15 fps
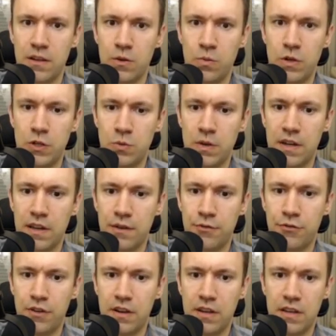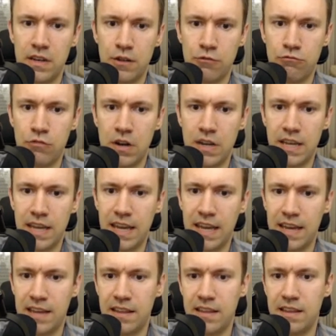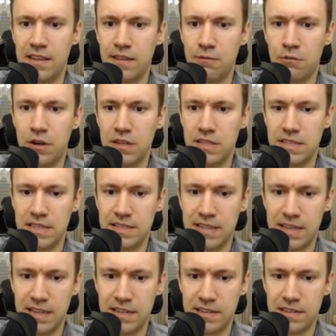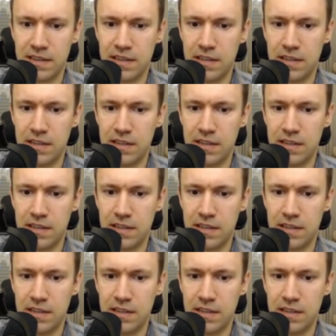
which we're going to find right here in the writing task.